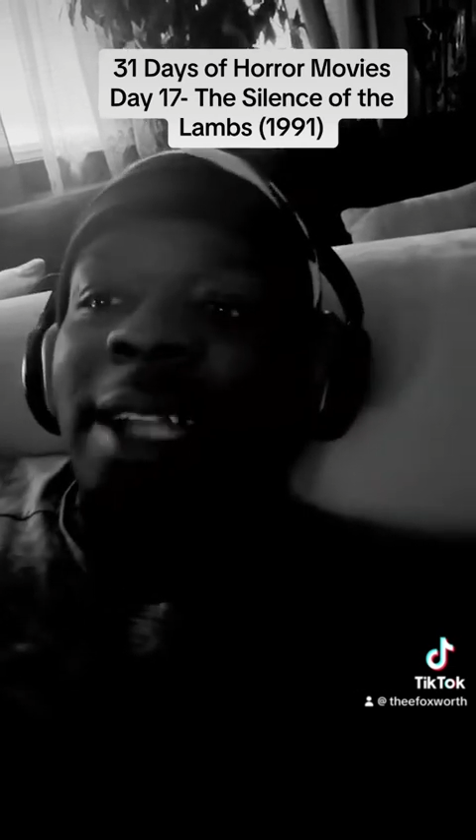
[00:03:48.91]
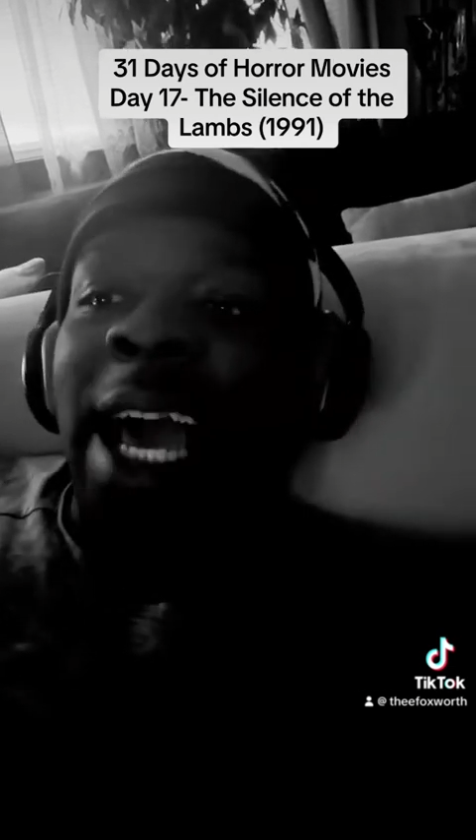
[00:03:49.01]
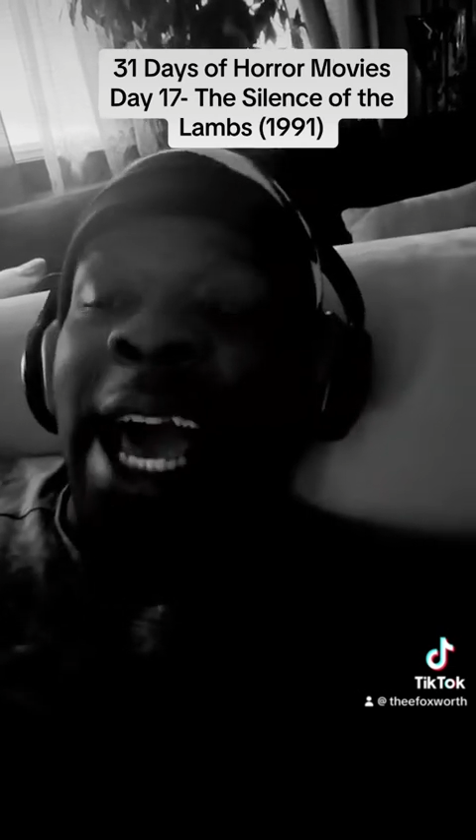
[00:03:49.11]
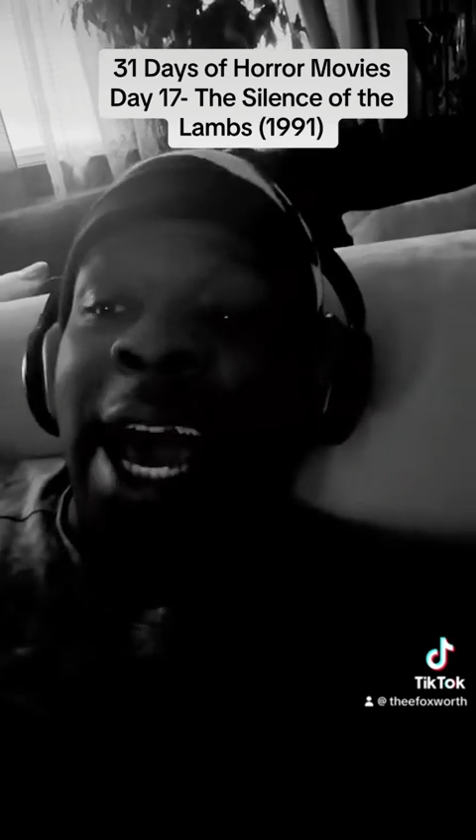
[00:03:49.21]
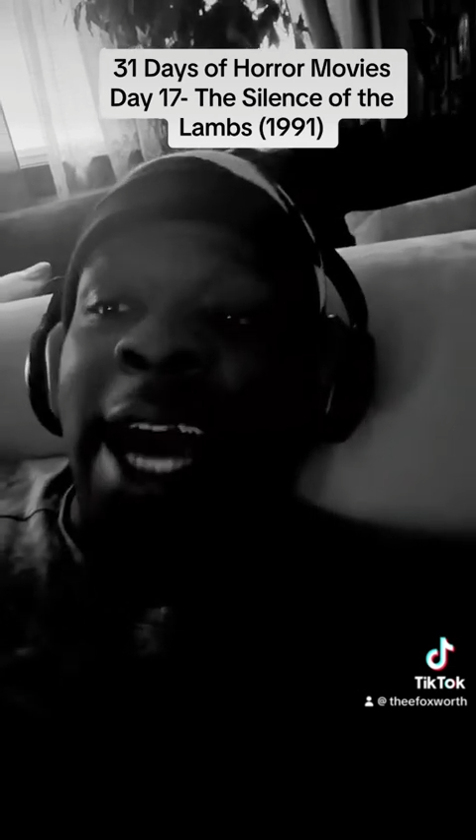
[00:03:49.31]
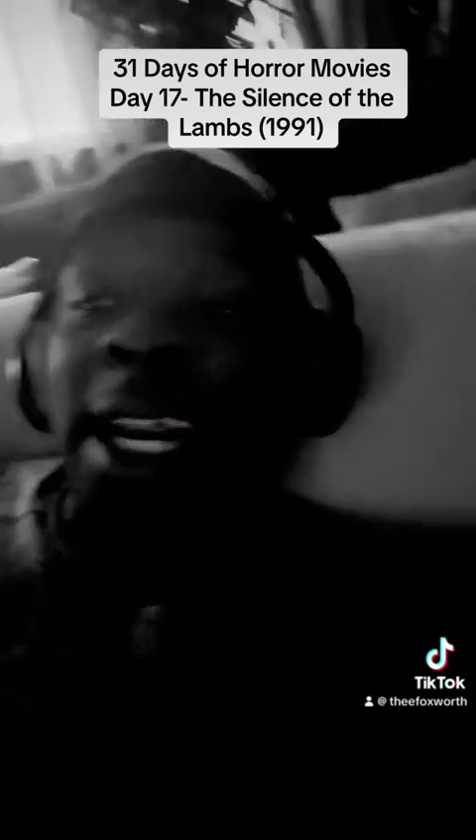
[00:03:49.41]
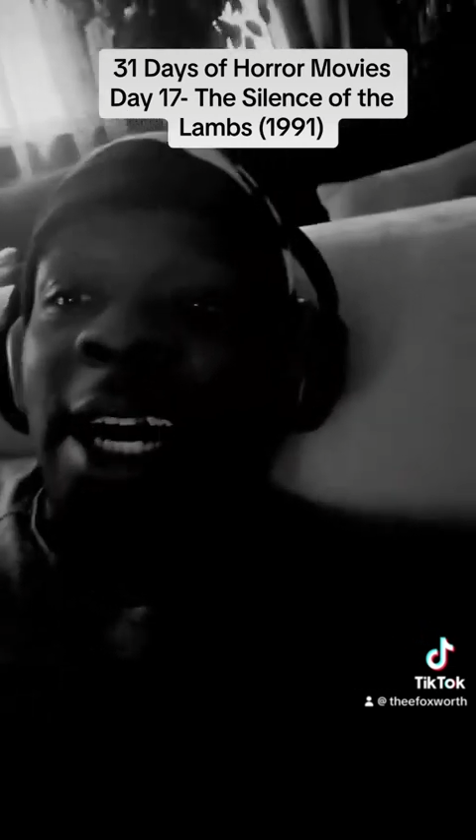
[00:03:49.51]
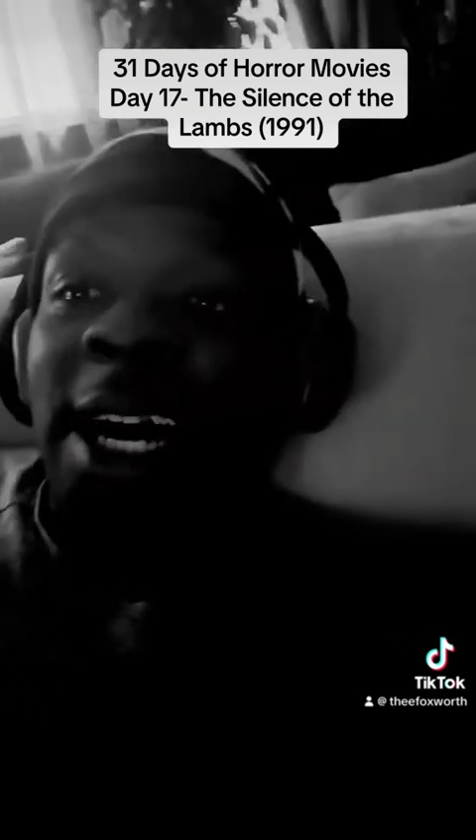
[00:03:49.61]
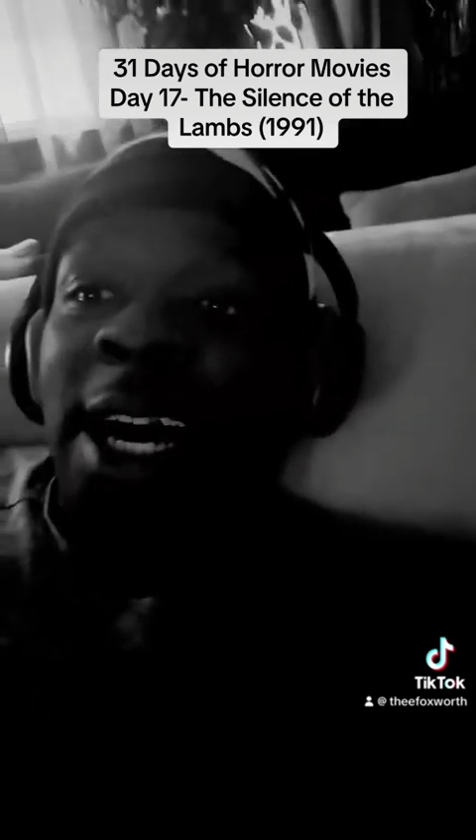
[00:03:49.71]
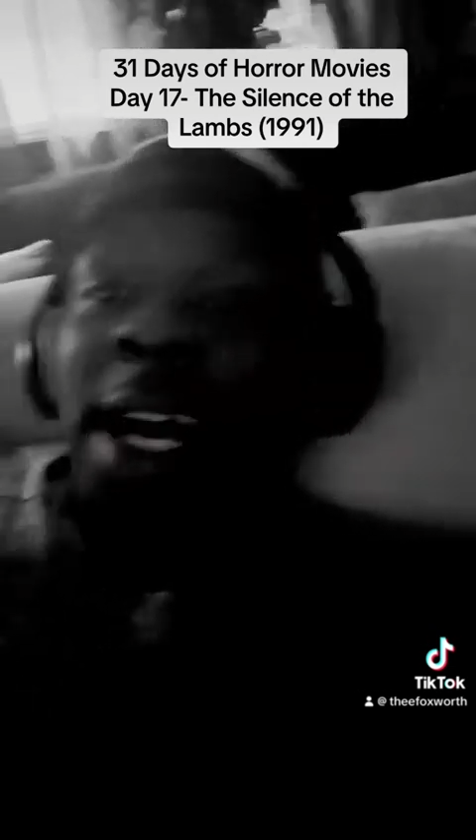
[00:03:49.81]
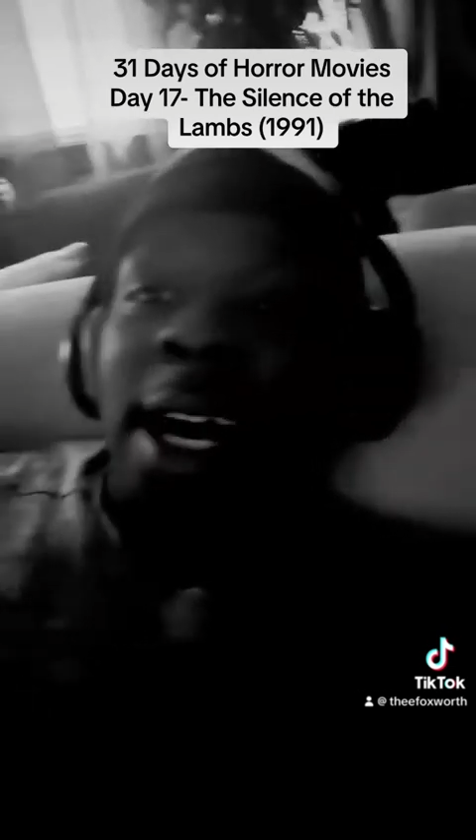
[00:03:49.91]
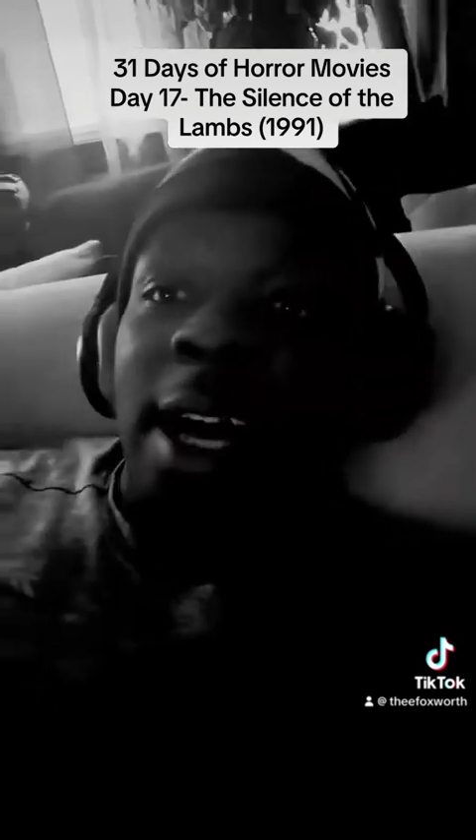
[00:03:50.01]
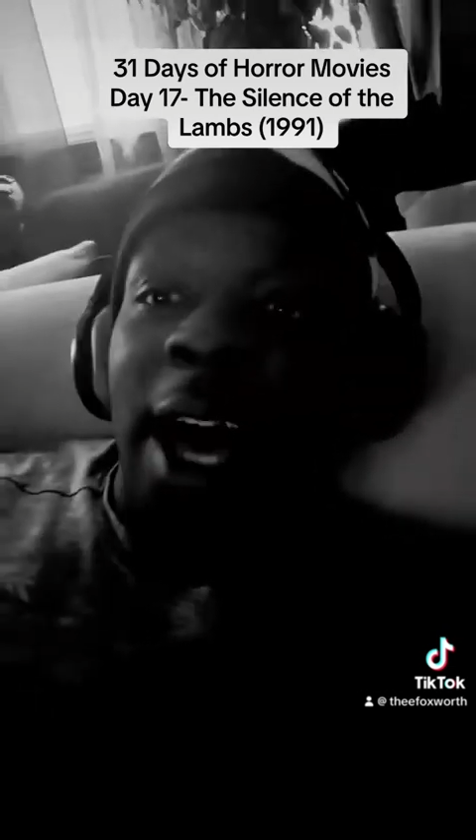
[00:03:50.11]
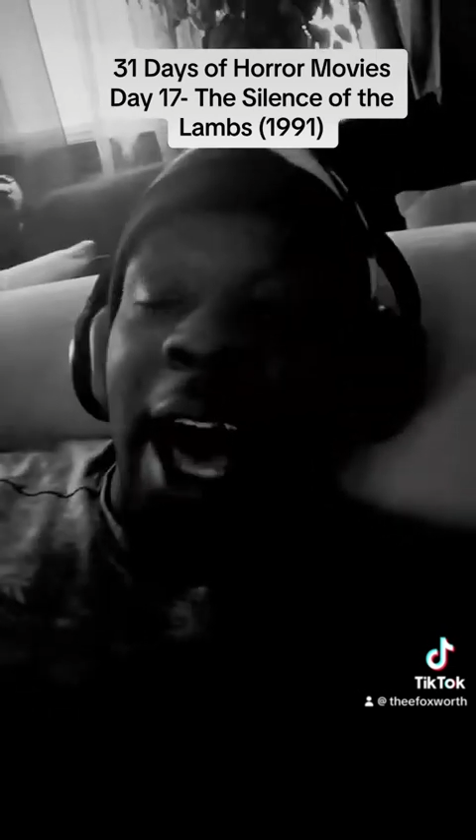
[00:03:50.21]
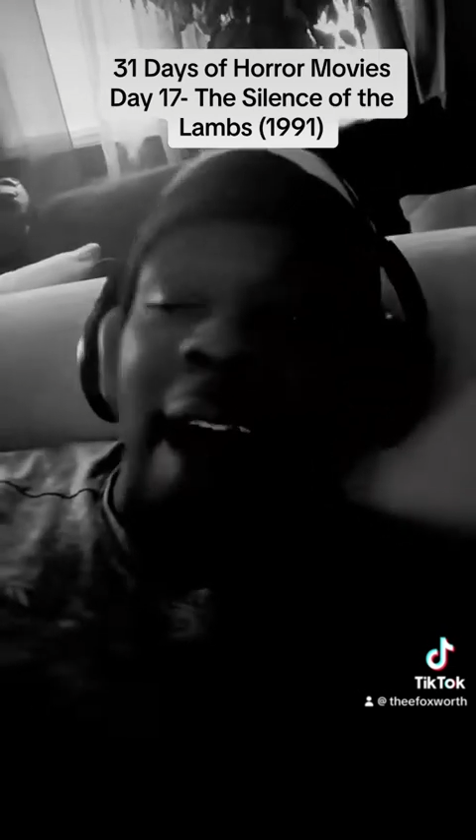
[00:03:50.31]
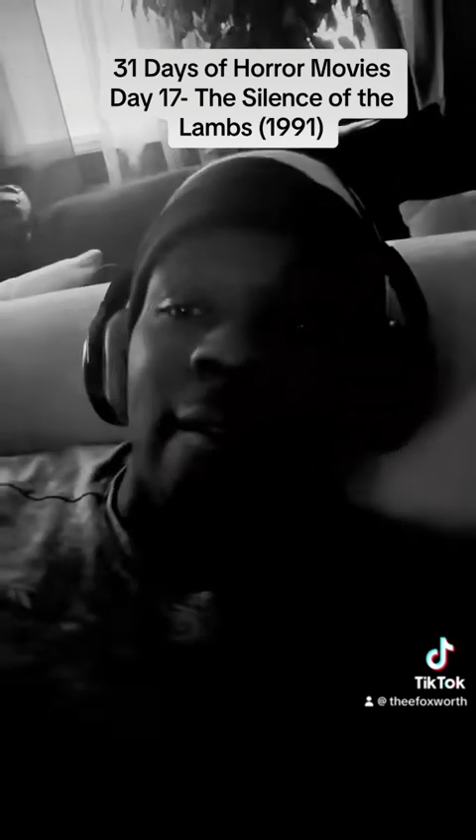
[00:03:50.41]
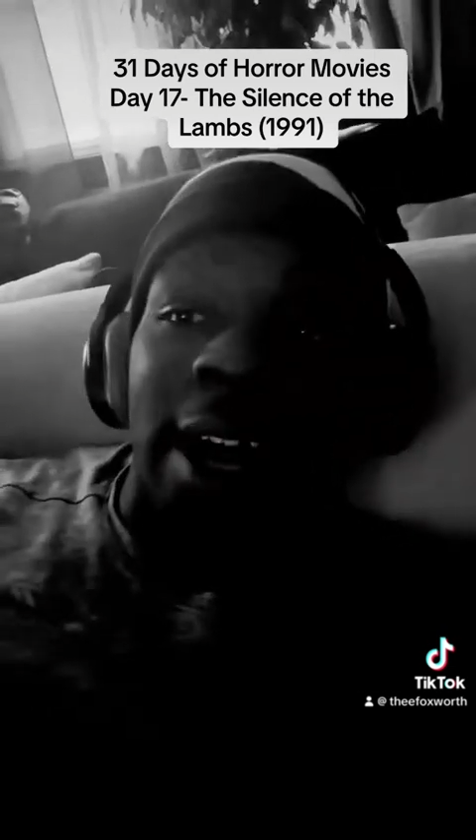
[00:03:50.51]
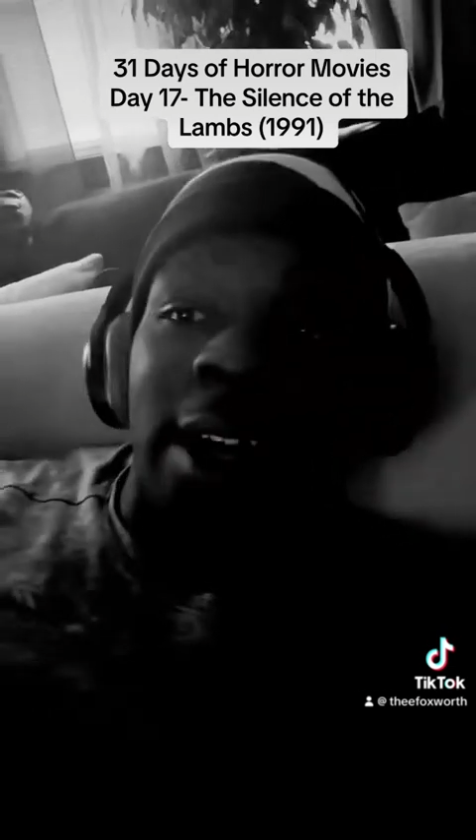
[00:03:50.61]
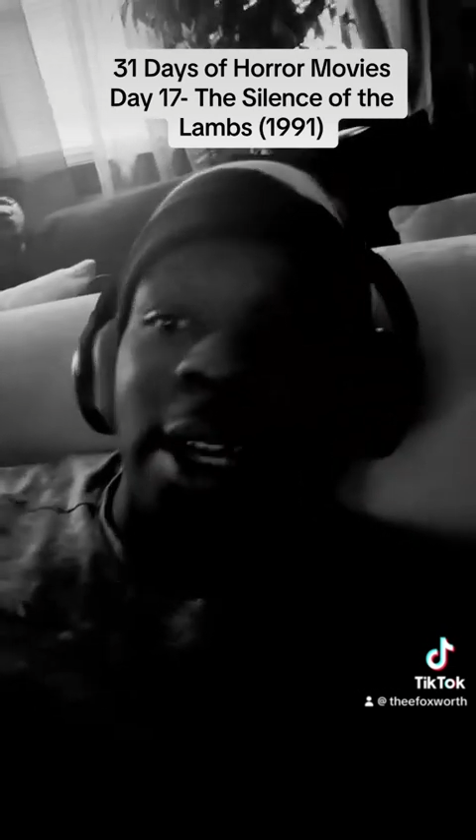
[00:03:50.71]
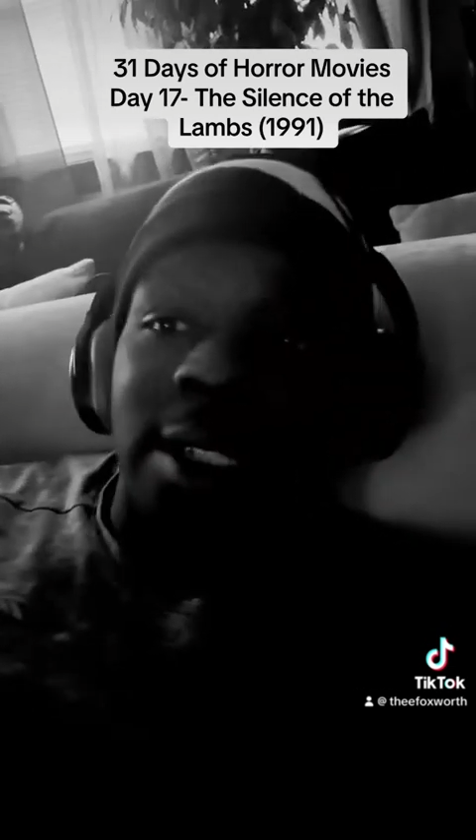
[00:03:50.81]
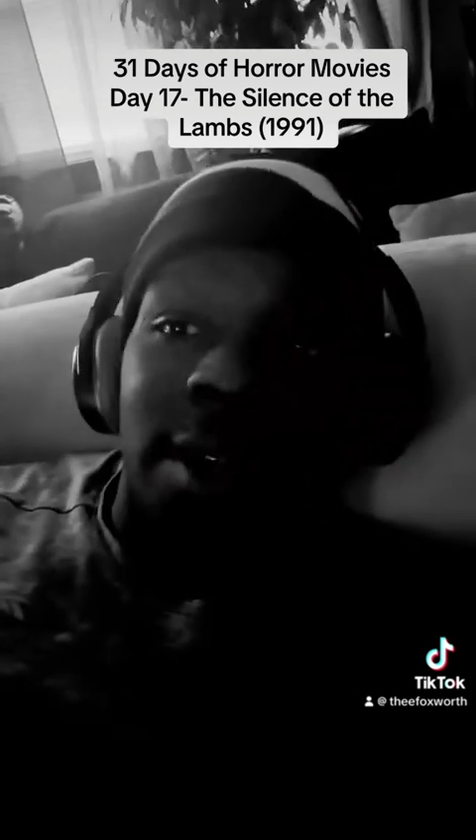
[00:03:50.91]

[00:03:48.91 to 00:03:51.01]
and have inklings